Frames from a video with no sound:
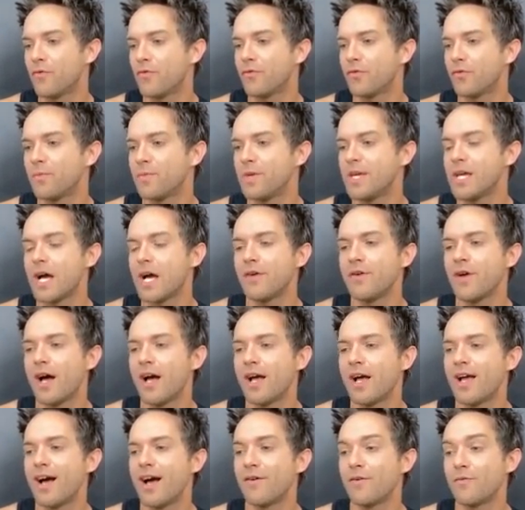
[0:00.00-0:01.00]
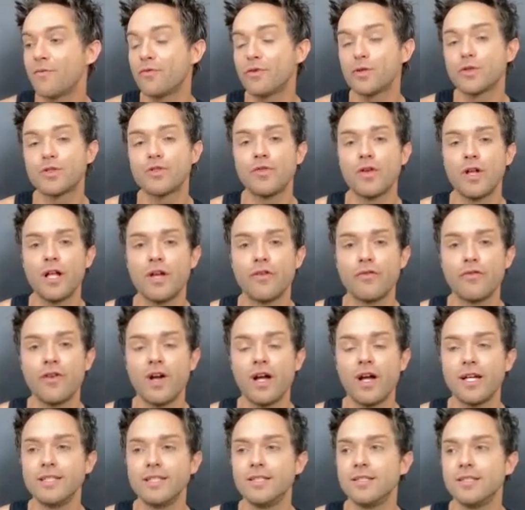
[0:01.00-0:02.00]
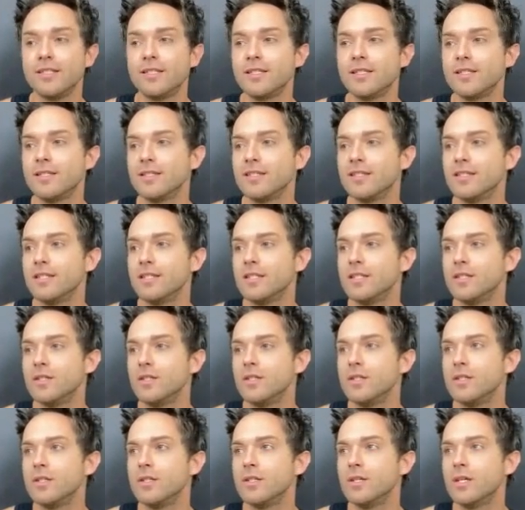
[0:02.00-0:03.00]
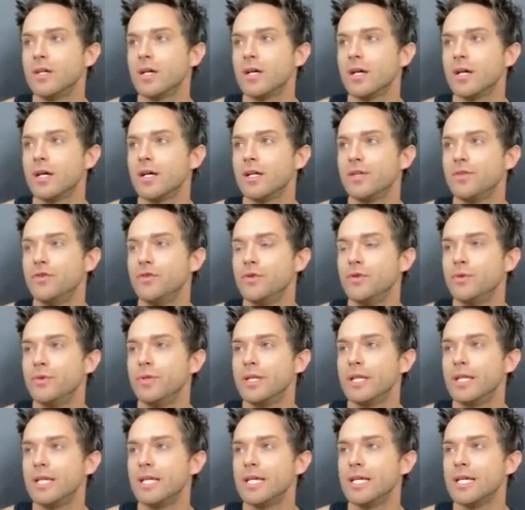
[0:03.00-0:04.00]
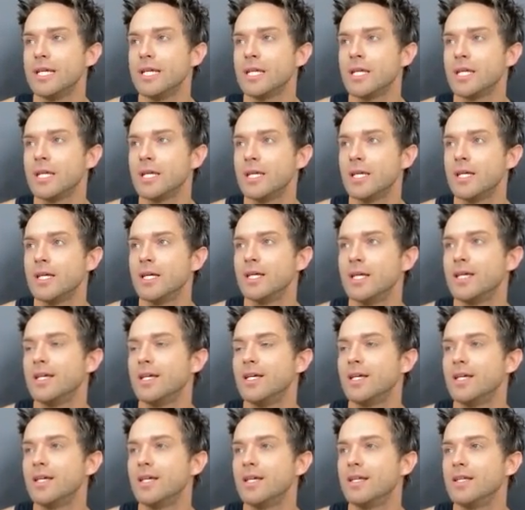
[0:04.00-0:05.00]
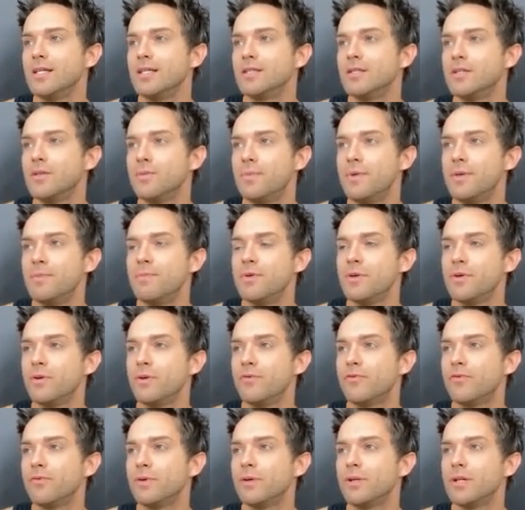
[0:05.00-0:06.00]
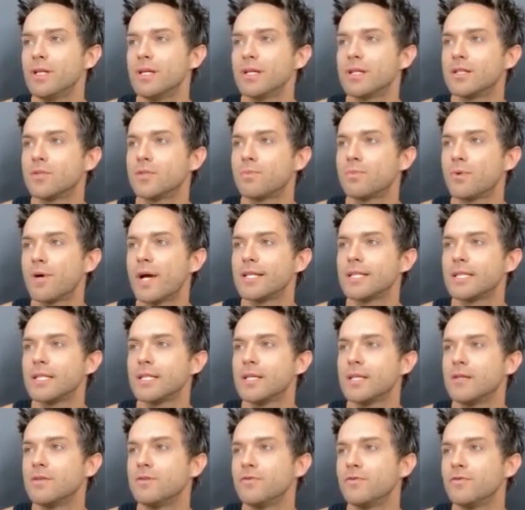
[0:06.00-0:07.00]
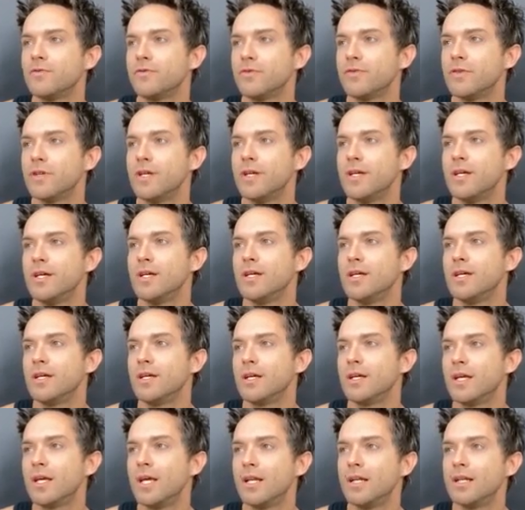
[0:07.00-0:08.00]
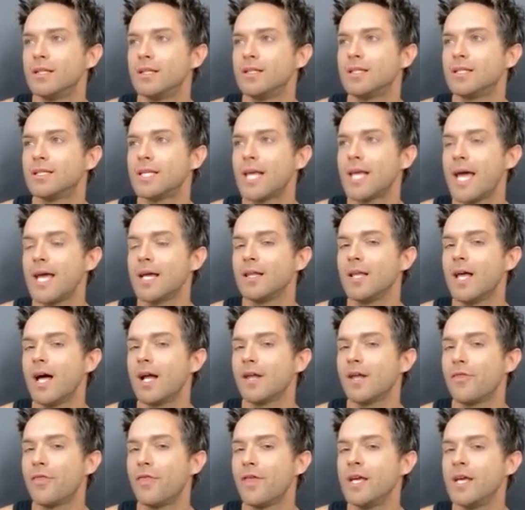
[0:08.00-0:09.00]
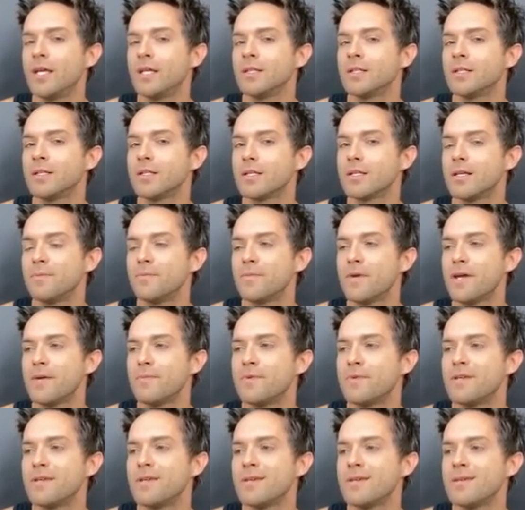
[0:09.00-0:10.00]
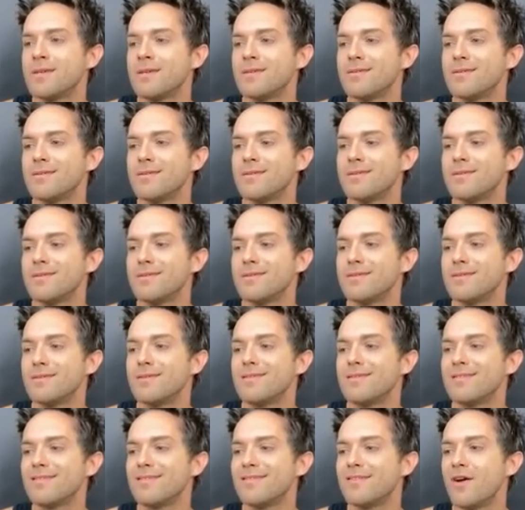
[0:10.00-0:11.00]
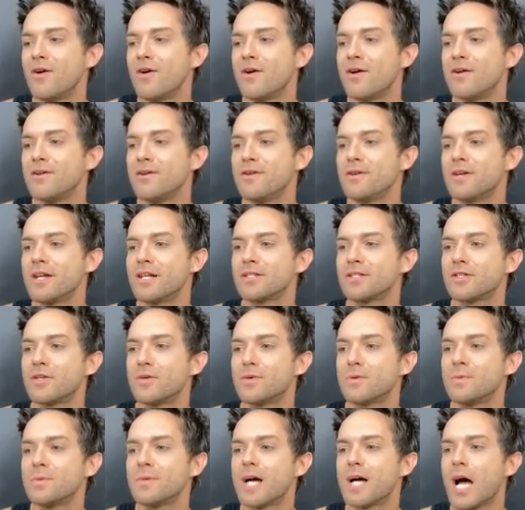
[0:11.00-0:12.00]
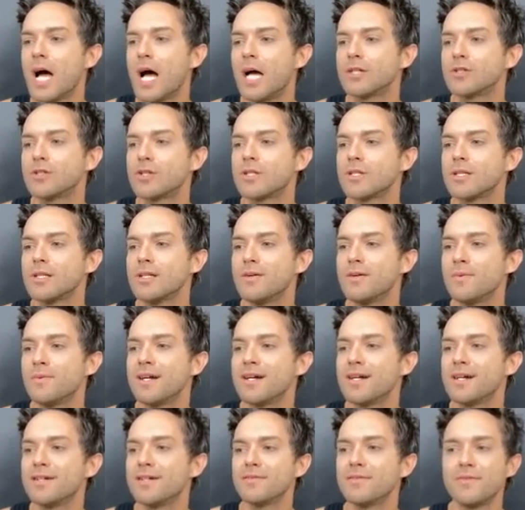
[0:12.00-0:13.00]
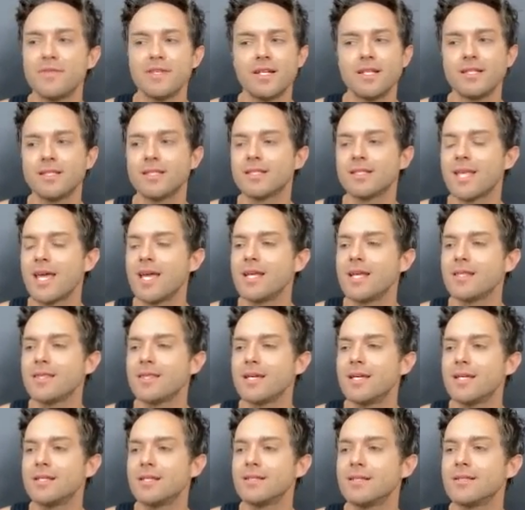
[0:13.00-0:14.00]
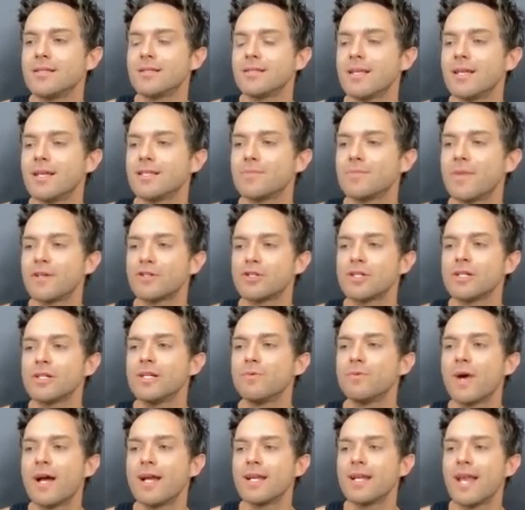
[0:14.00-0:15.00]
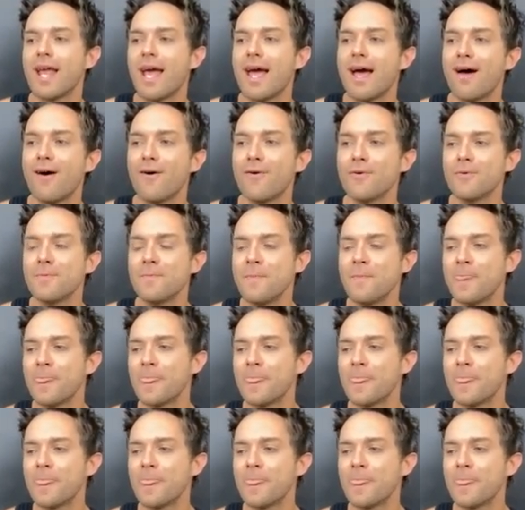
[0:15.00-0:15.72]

for me, I first of all, I find nudity to be beautiful, expressive, can say a lot of things that maybe you're not so consciously aware of that it's saying things, especially right now